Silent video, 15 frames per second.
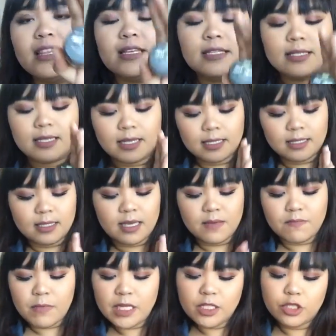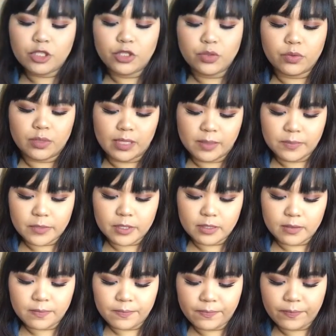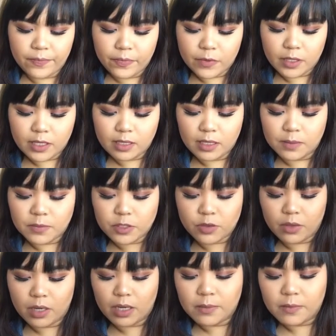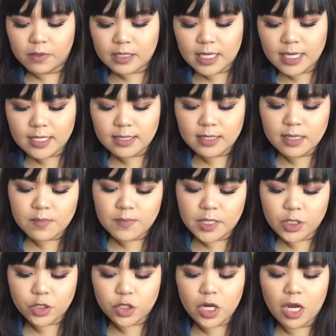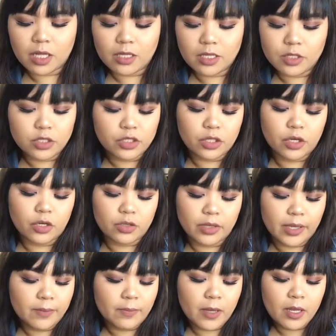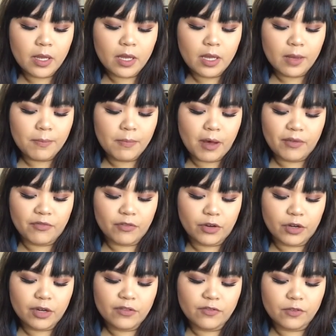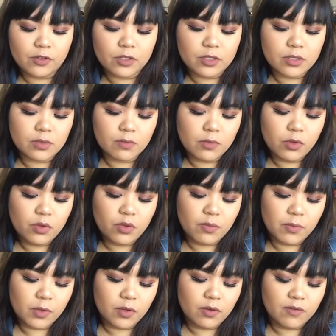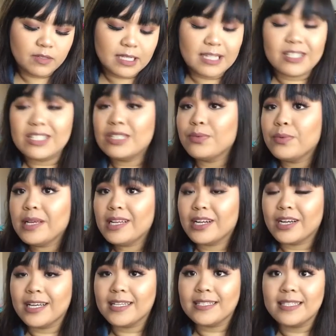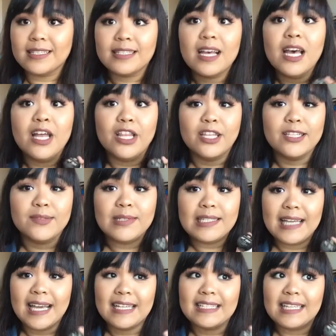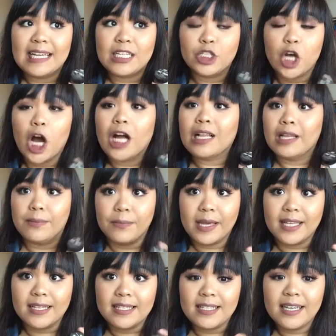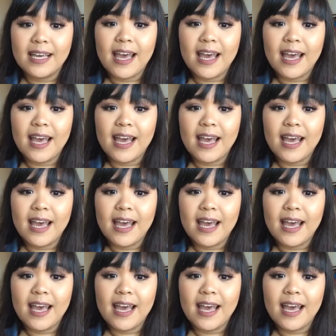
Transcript: This is the Mint Juleps lip scrub. Tasty mint chocolate sugar lip buffer for smooth moves and sweeter kisses. This one tastes like chocolate mint.